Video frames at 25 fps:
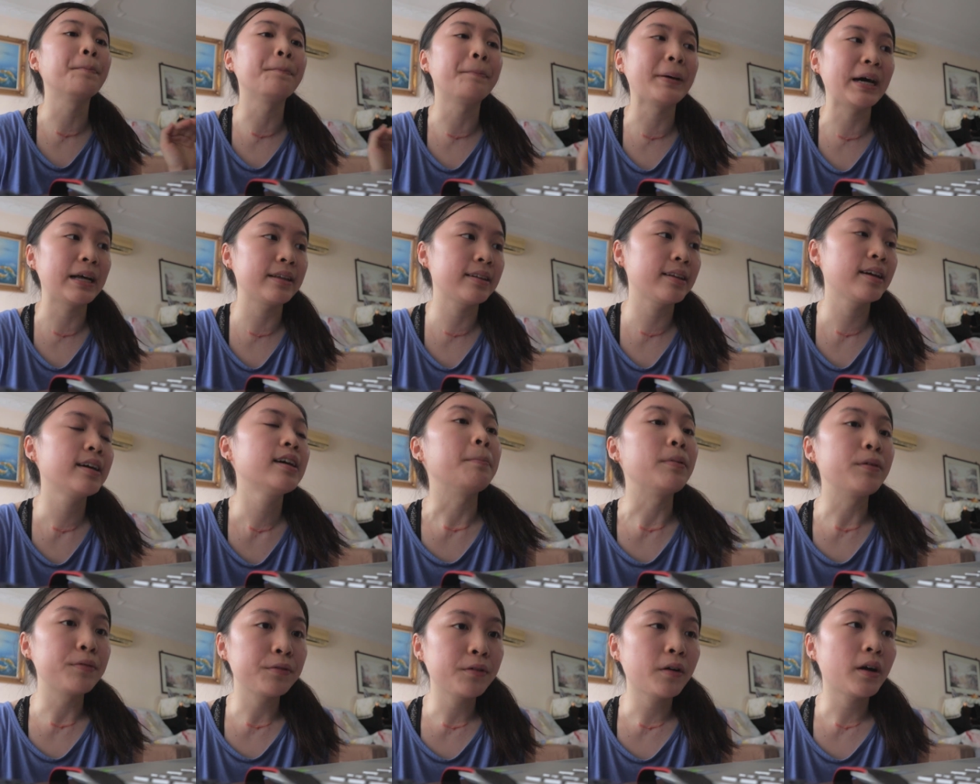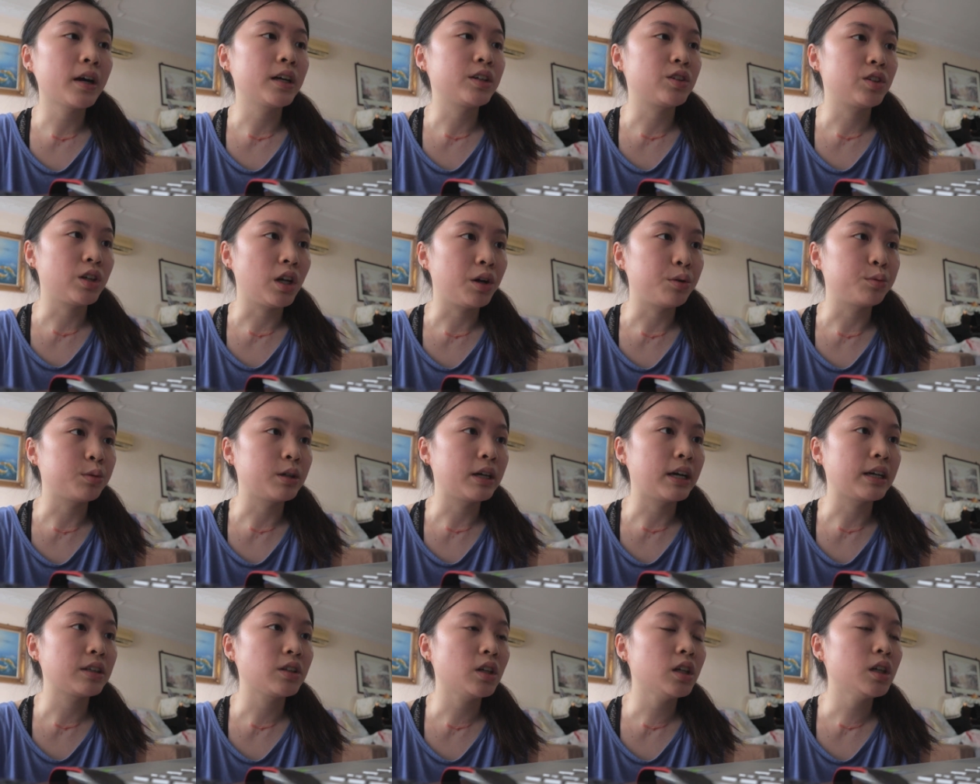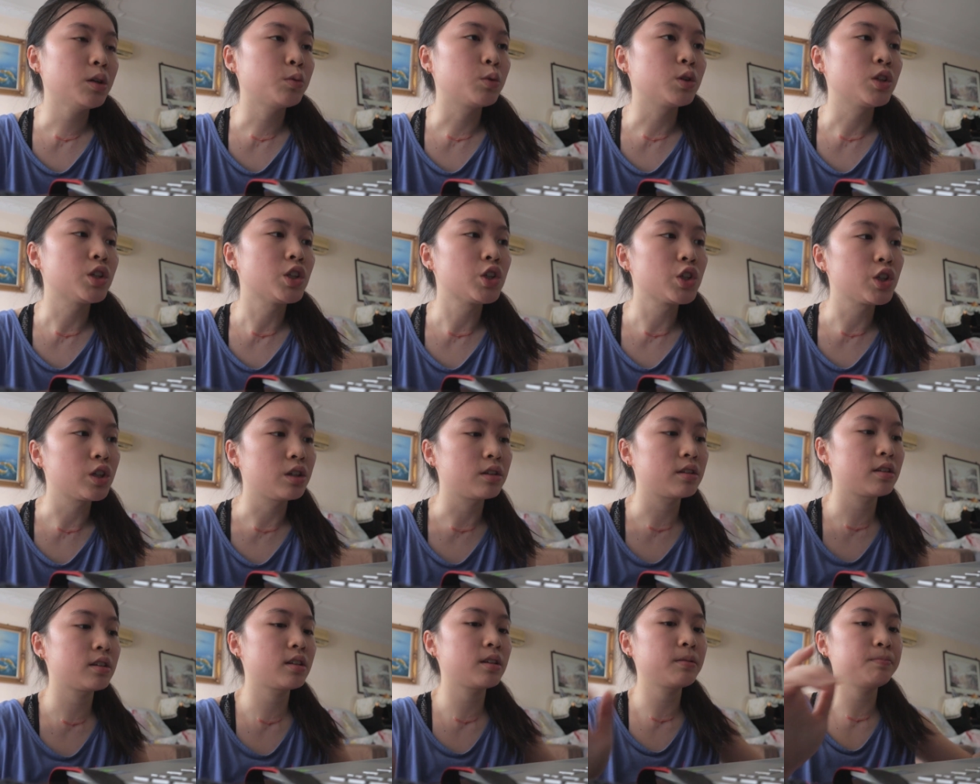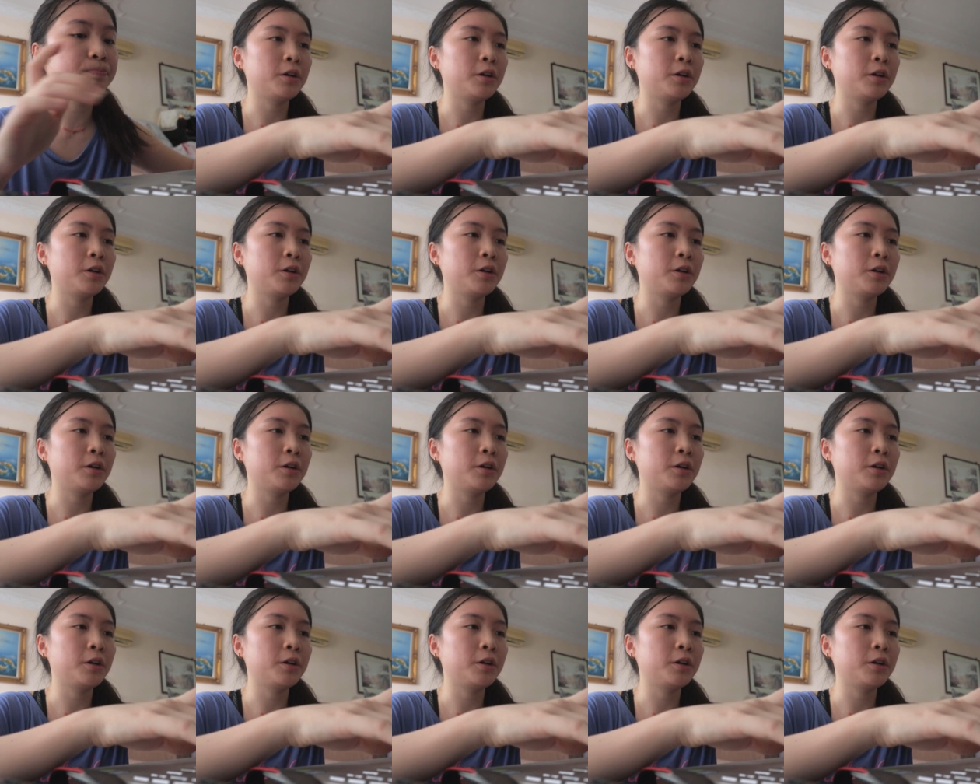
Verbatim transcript: but before I shower, I thought I would just